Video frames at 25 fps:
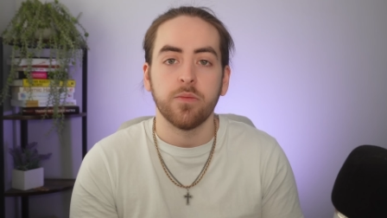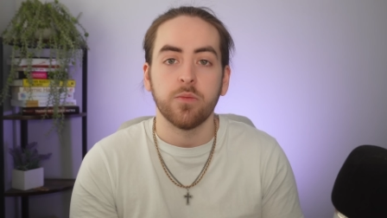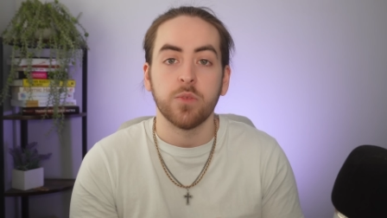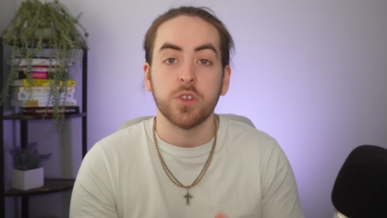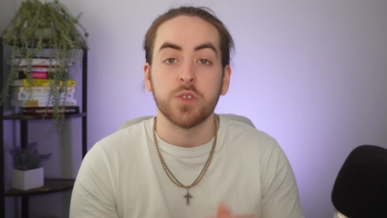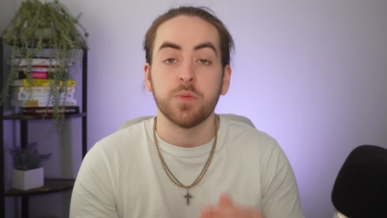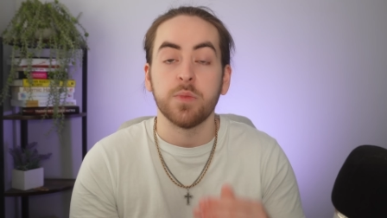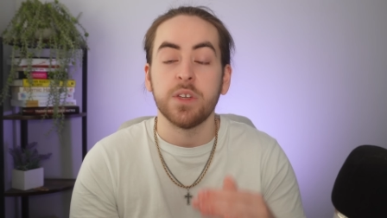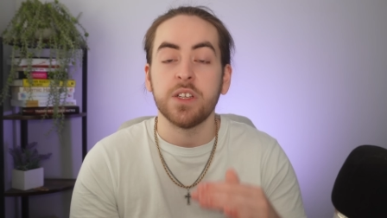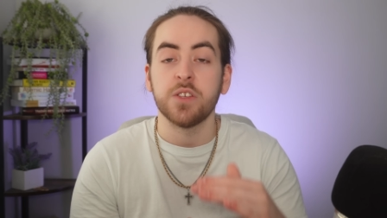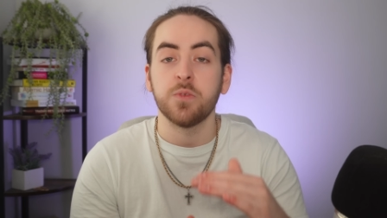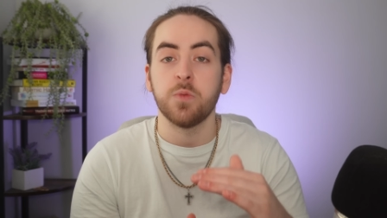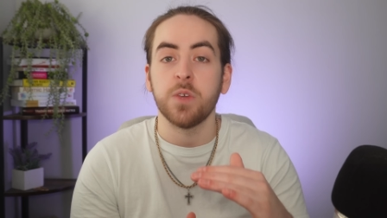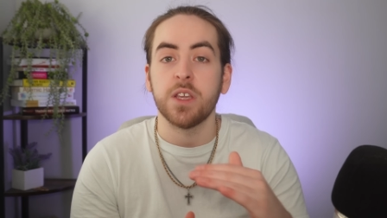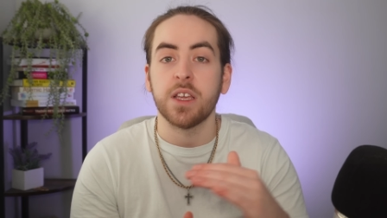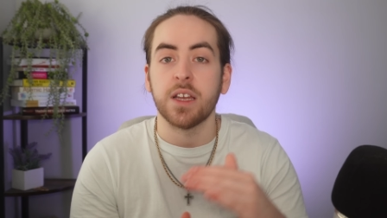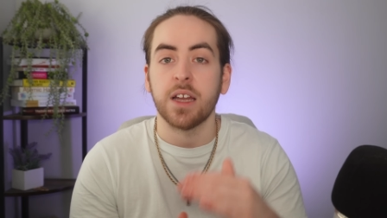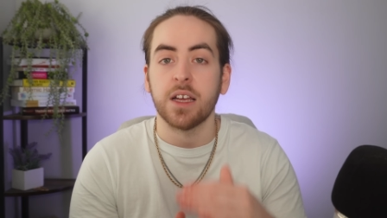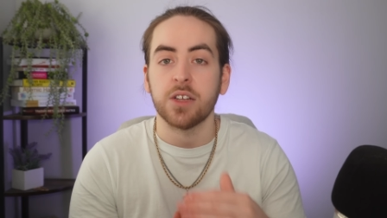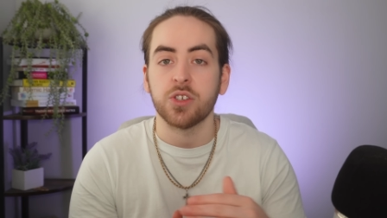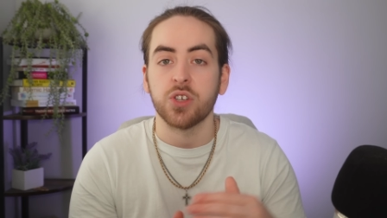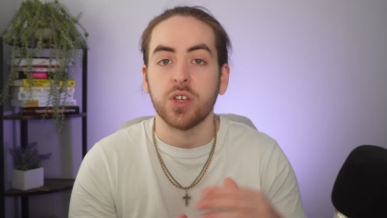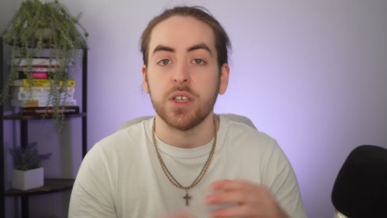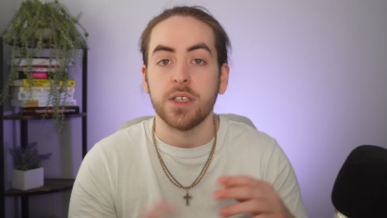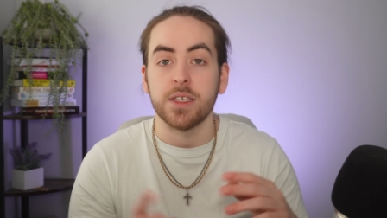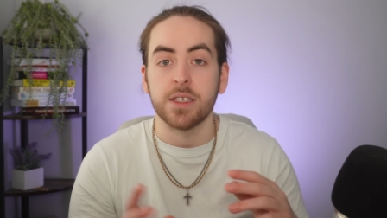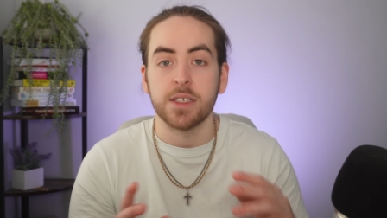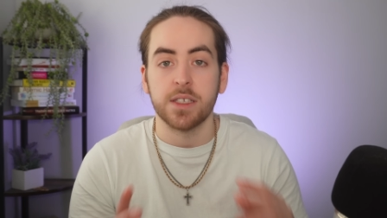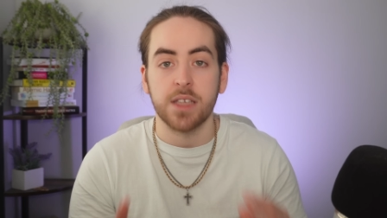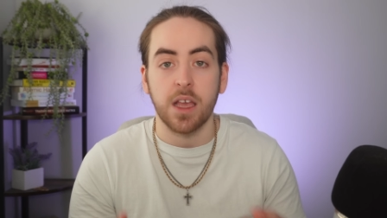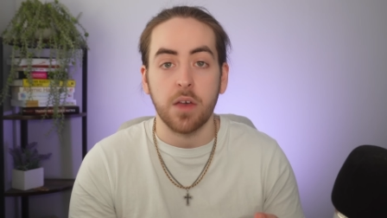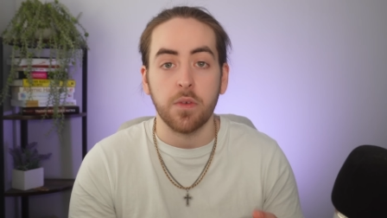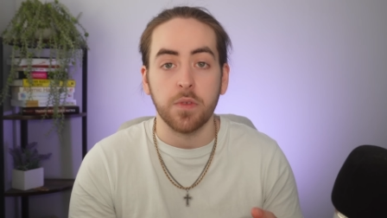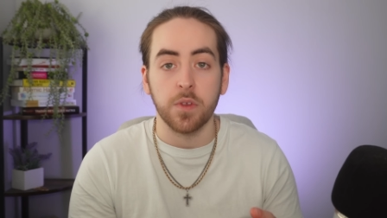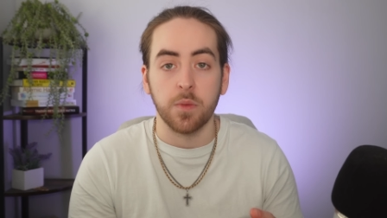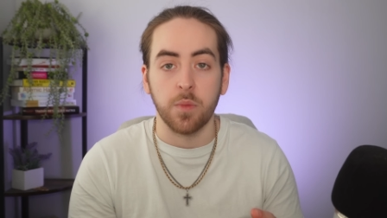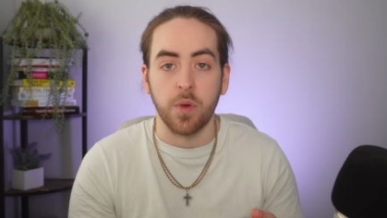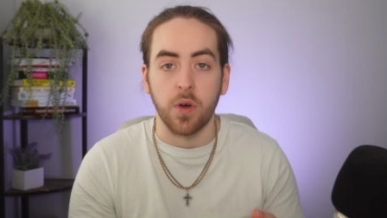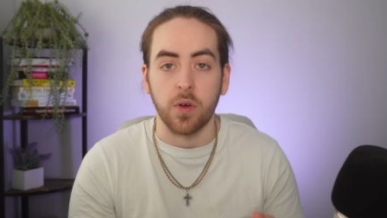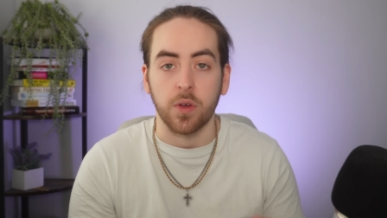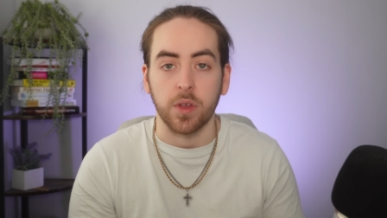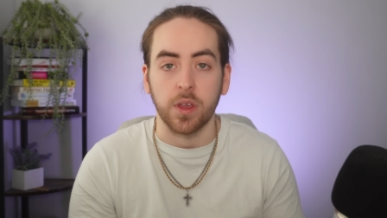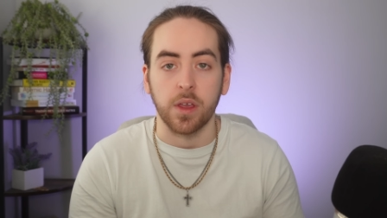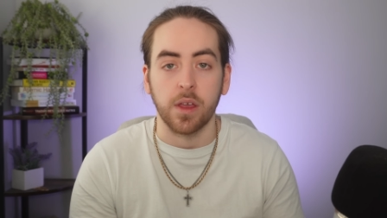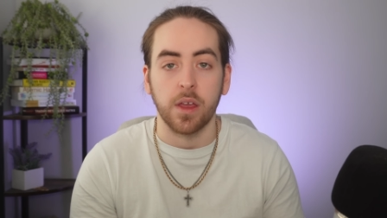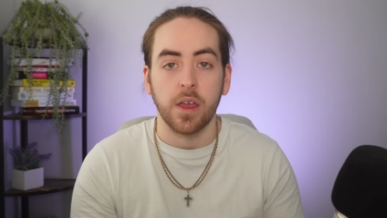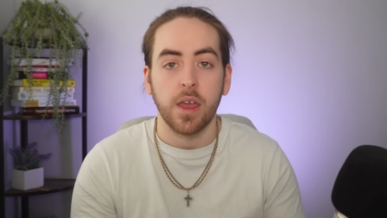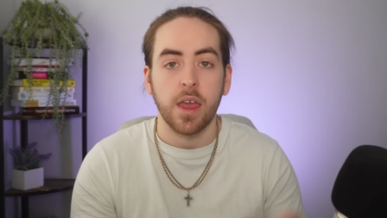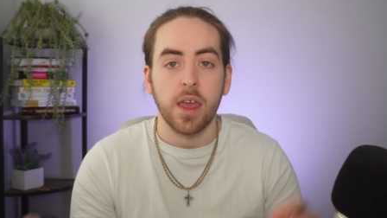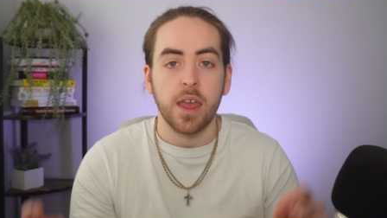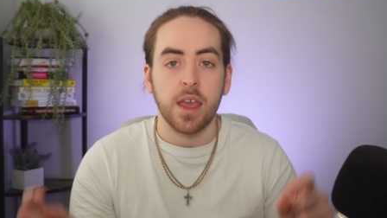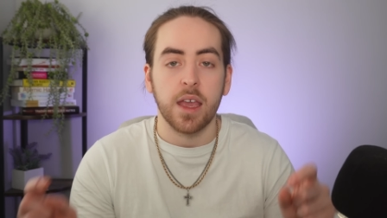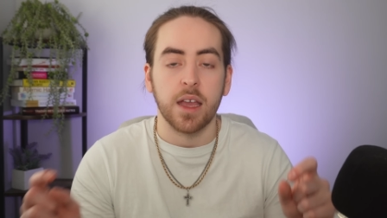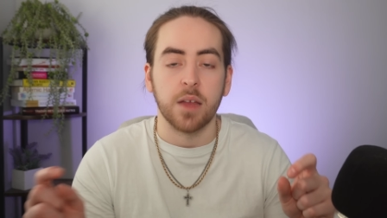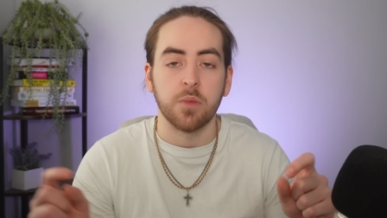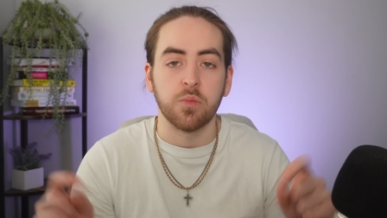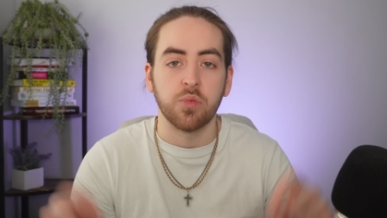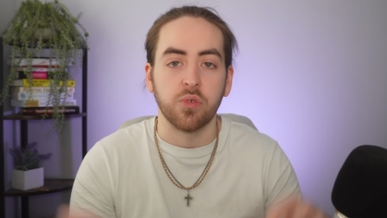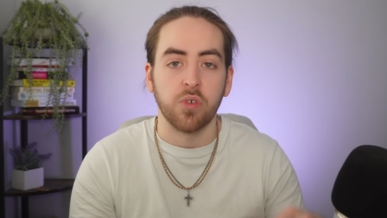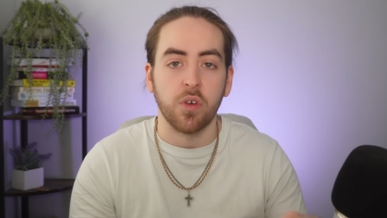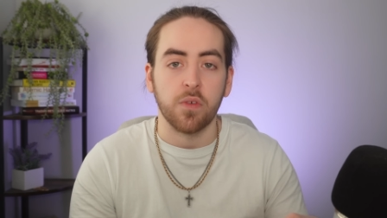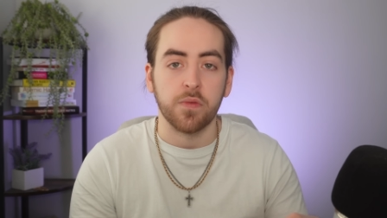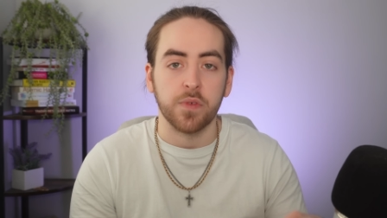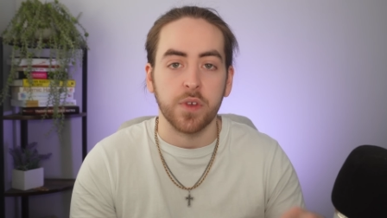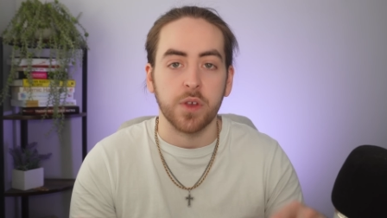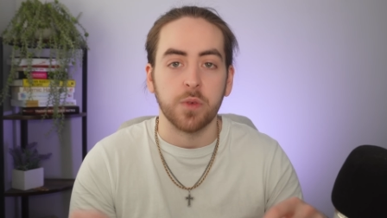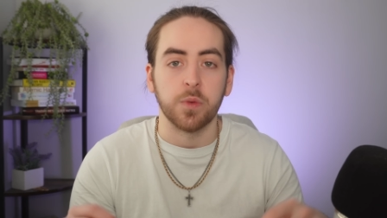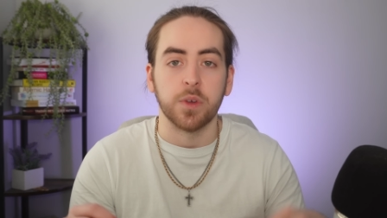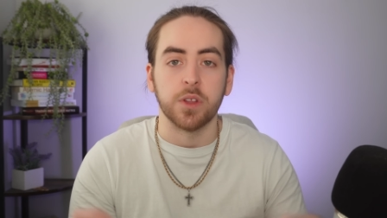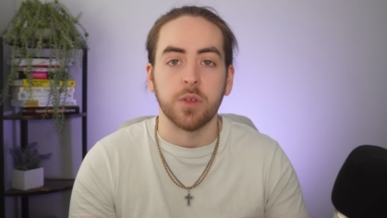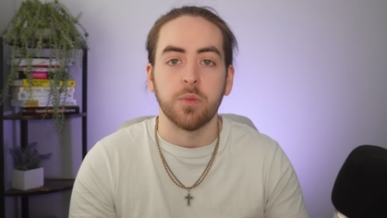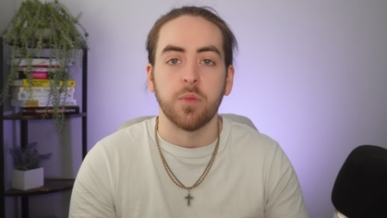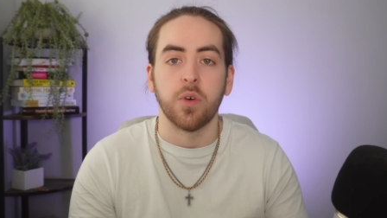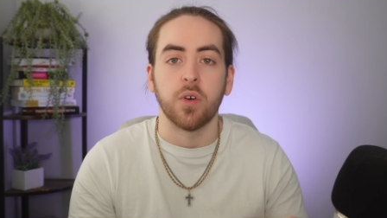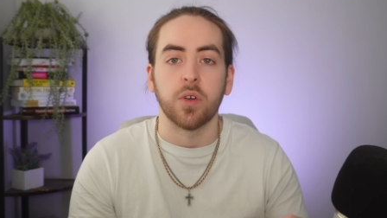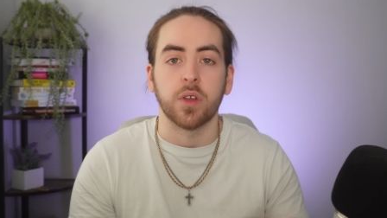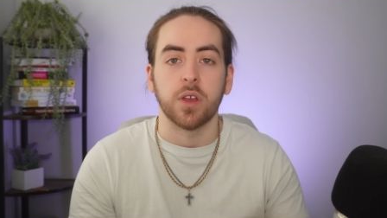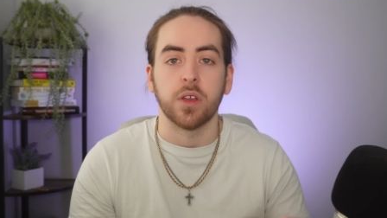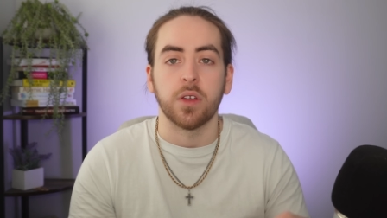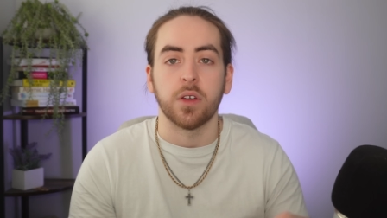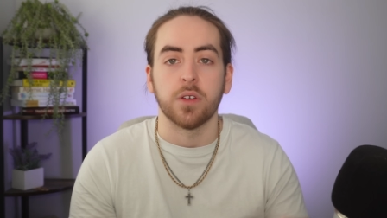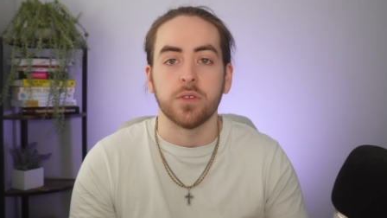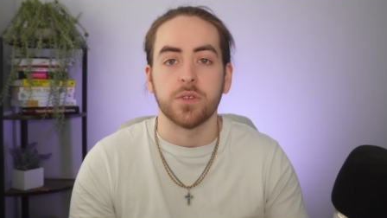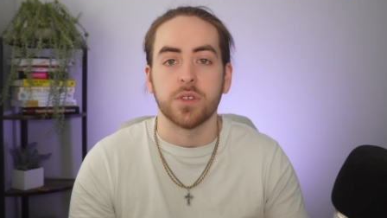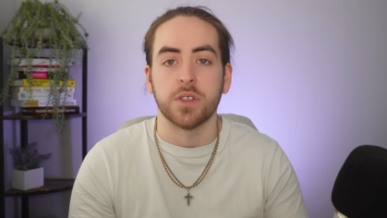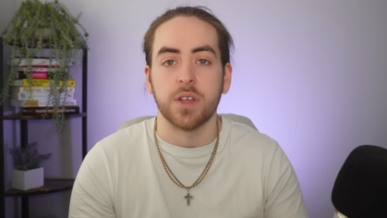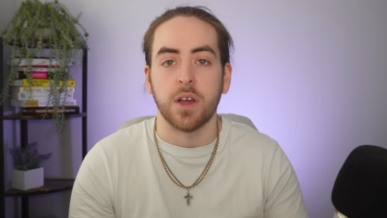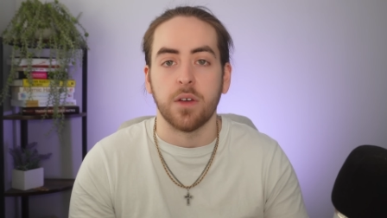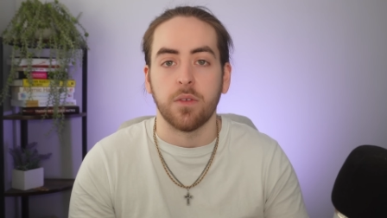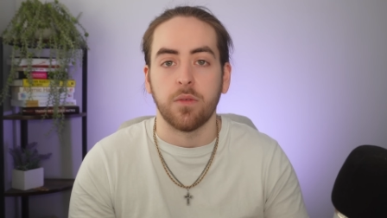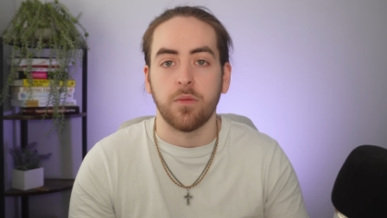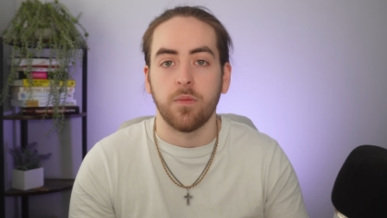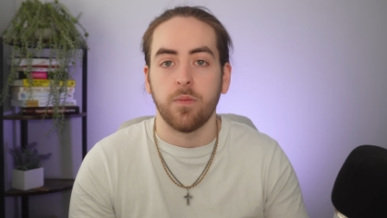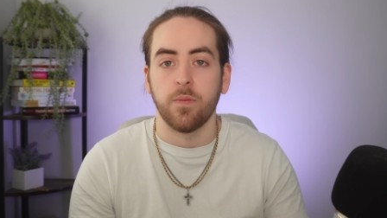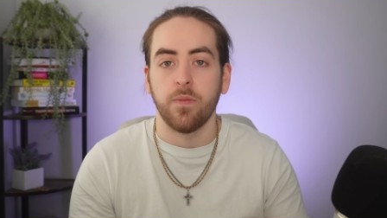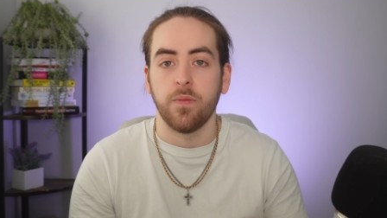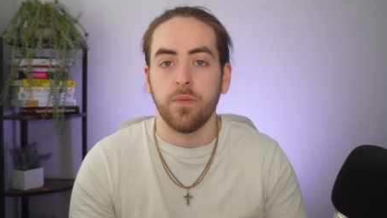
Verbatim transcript: which means we can actually sell the market and profit when the market goes down.